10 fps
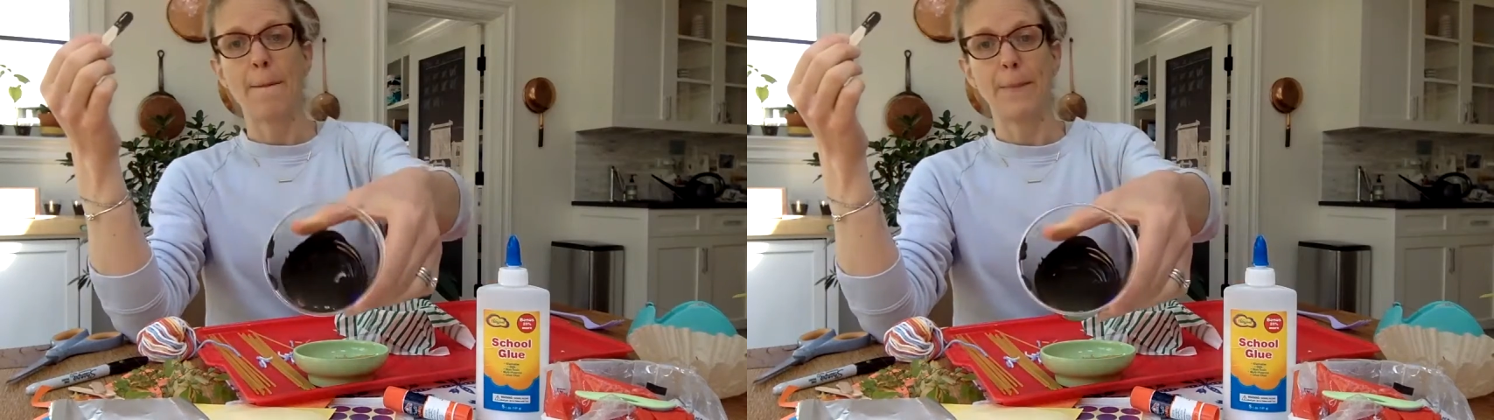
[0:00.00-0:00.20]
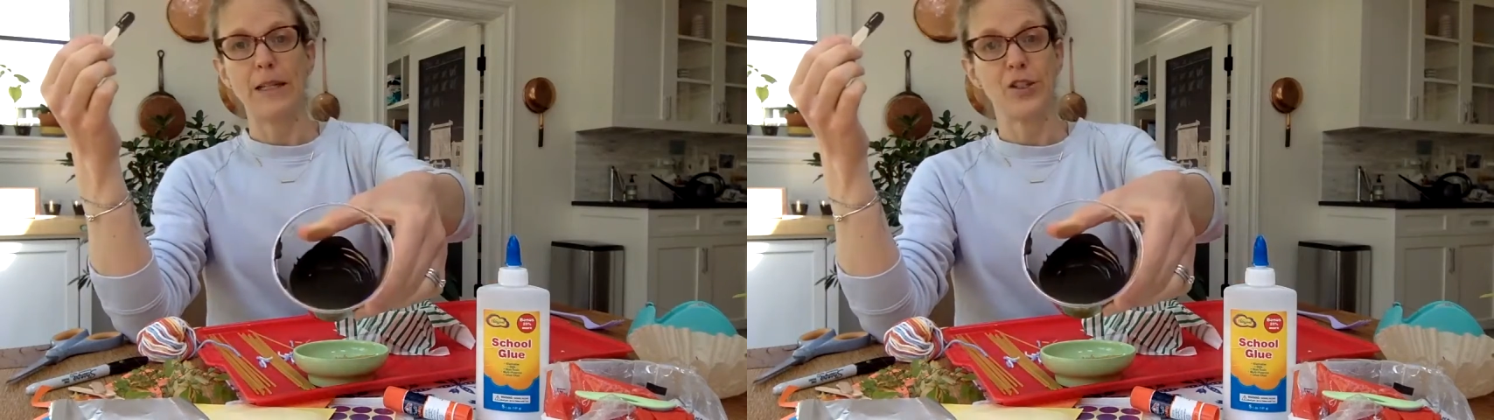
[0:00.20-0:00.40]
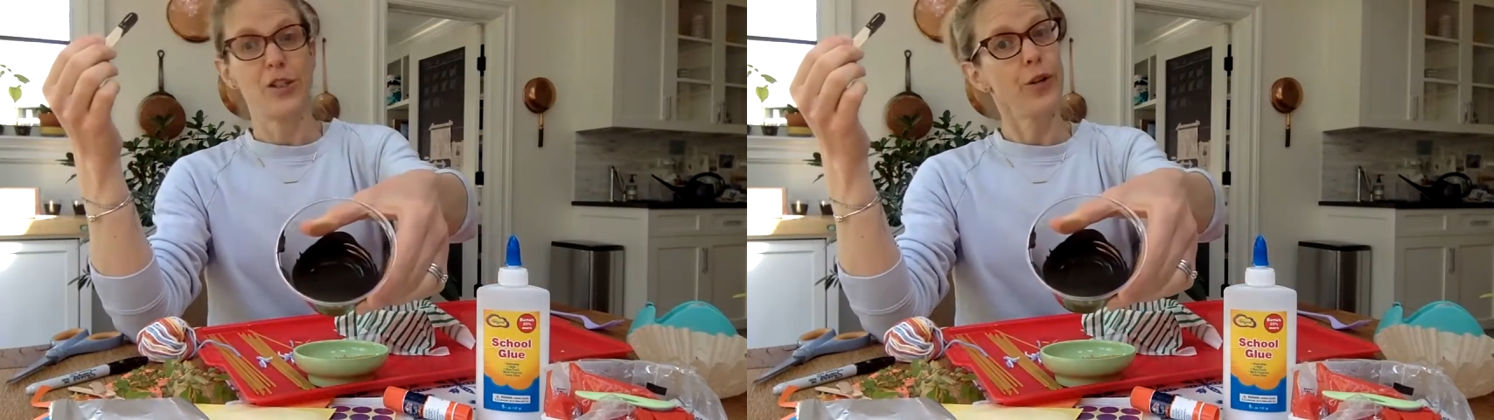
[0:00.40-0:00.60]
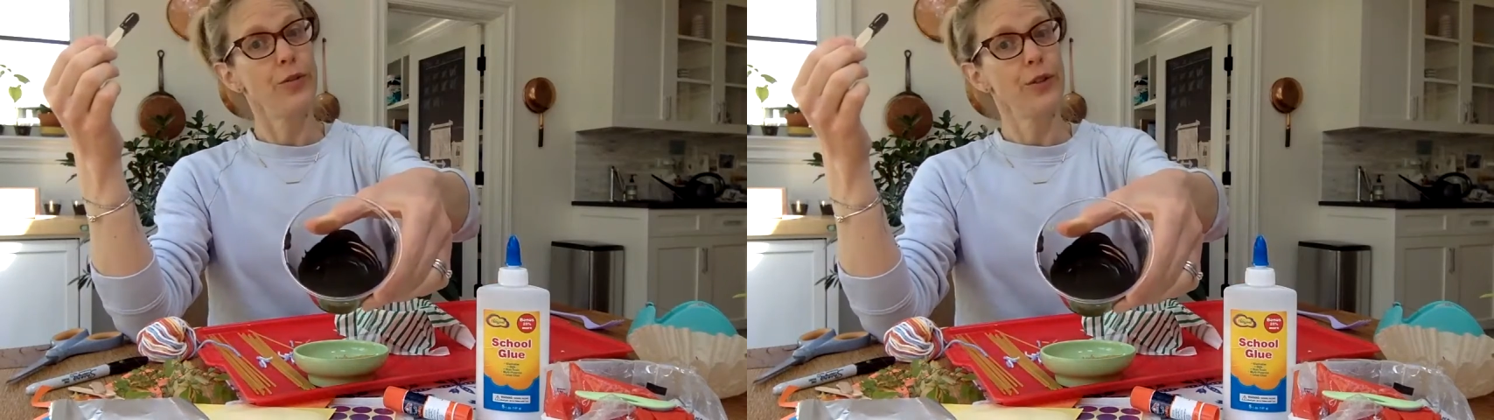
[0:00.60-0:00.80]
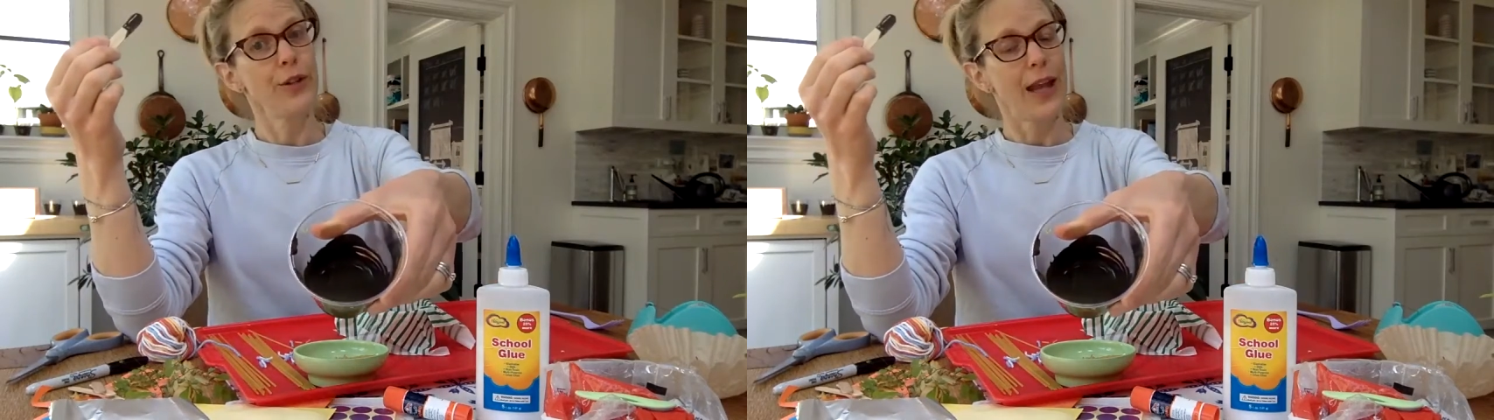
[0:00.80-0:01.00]
but you
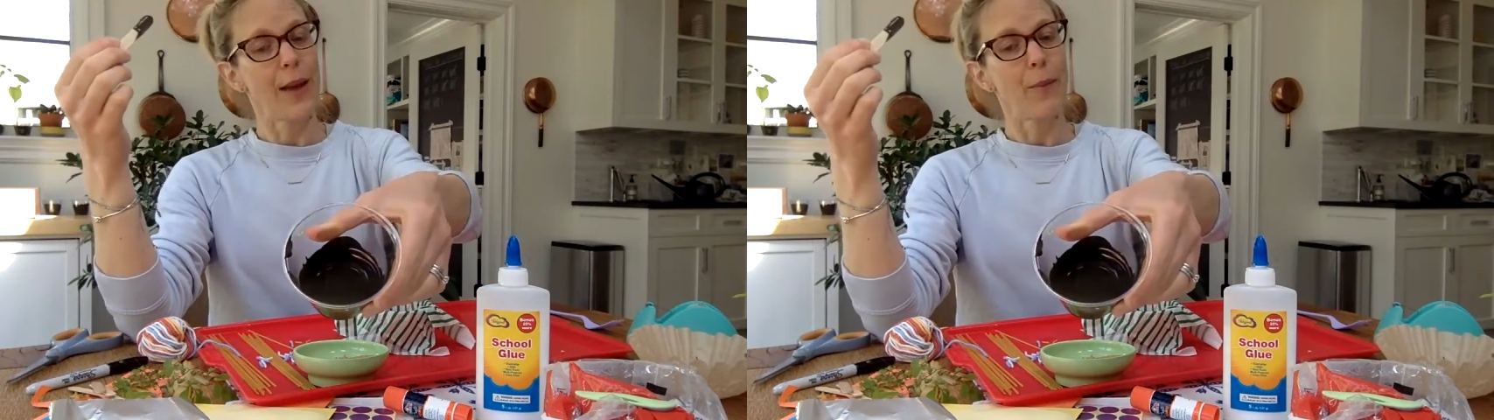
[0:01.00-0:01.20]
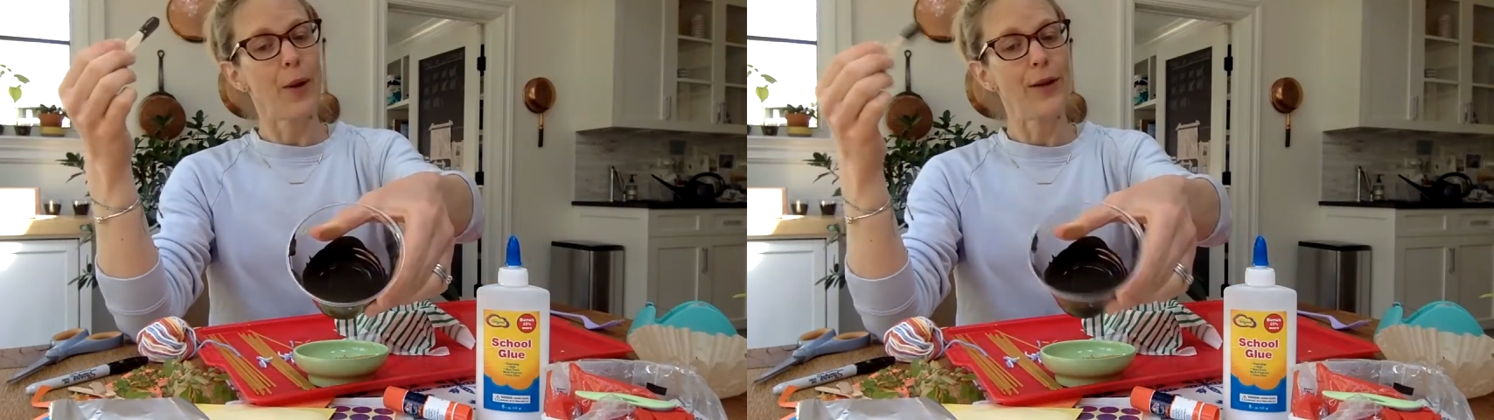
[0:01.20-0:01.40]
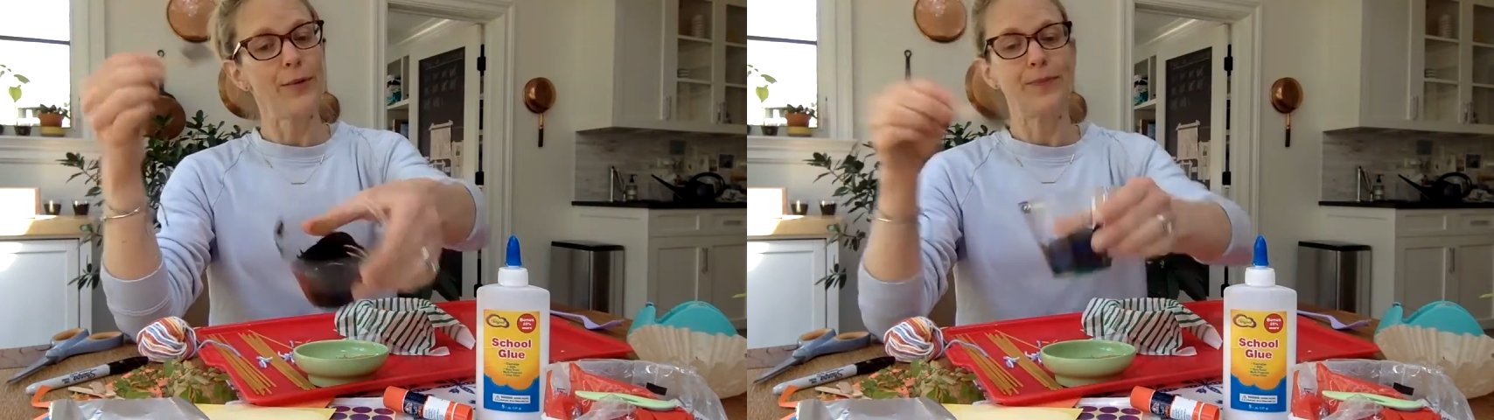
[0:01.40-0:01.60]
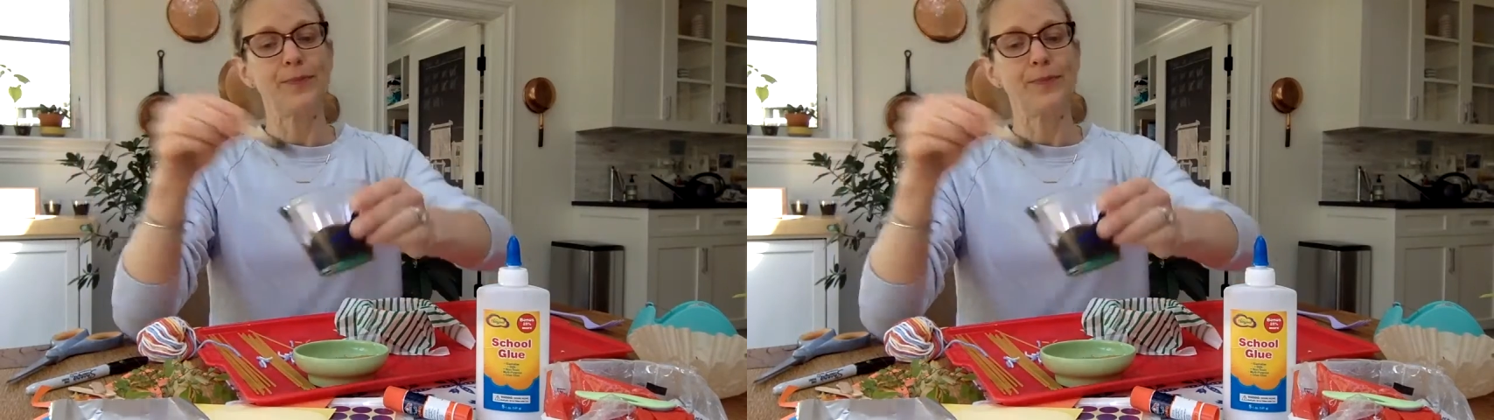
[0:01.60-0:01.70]
don't, you get brown,